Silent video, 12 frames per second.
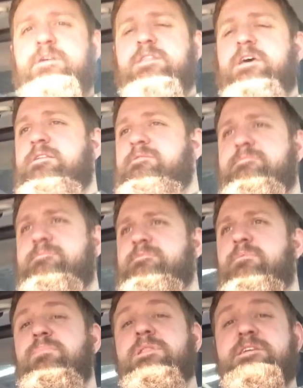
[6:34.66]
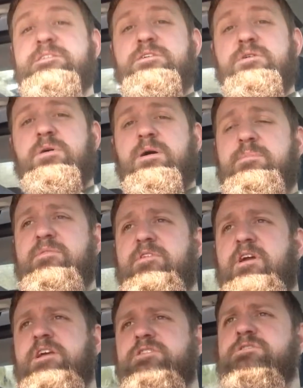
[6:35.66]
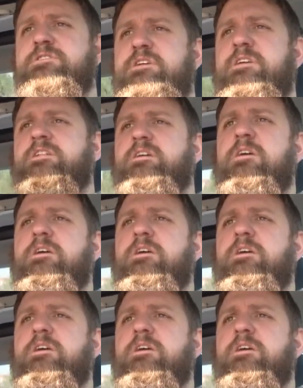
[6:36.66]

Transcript: on that, please do. I'd be very interested.